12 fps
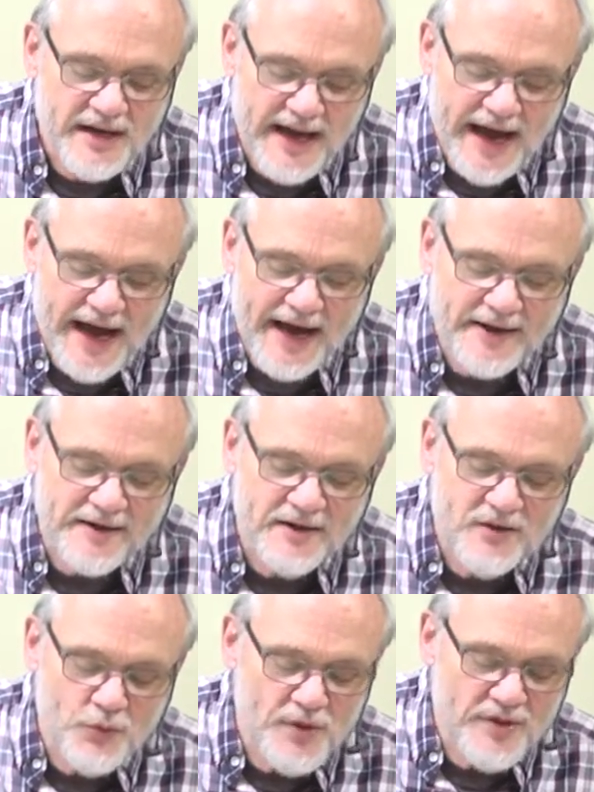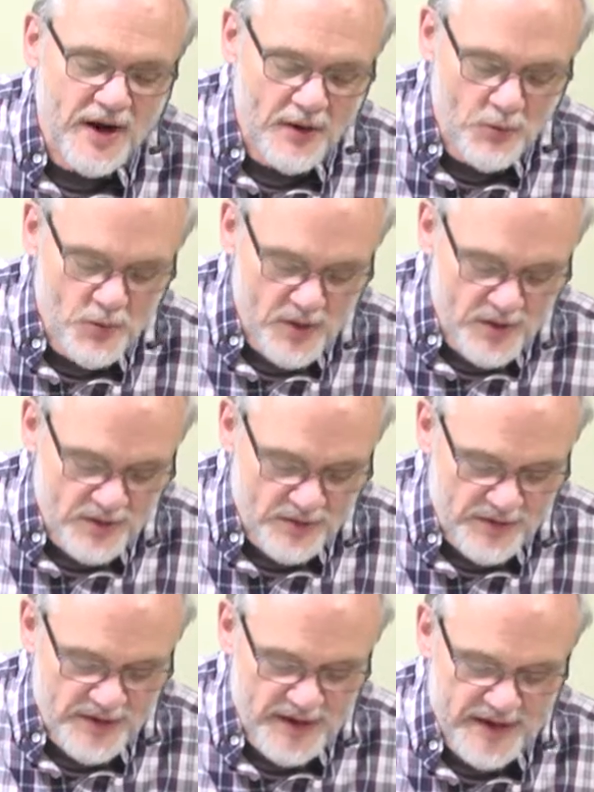God with our
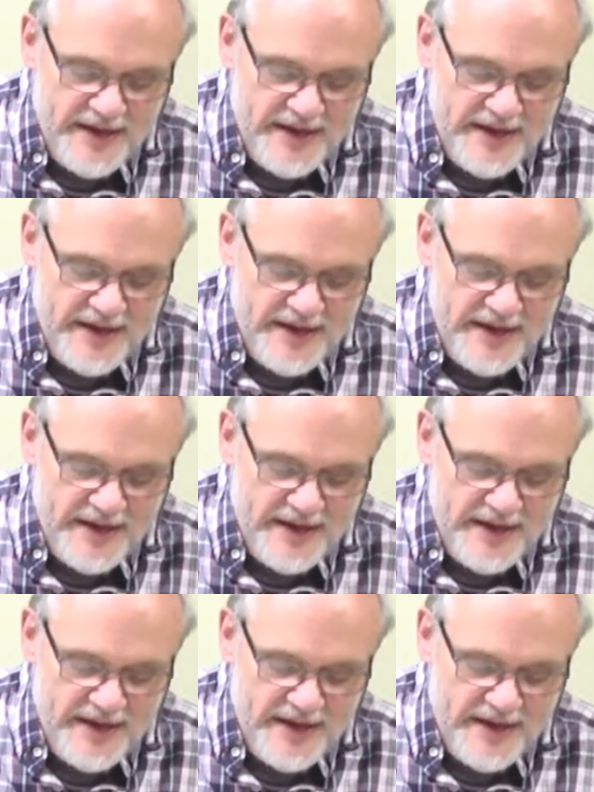world.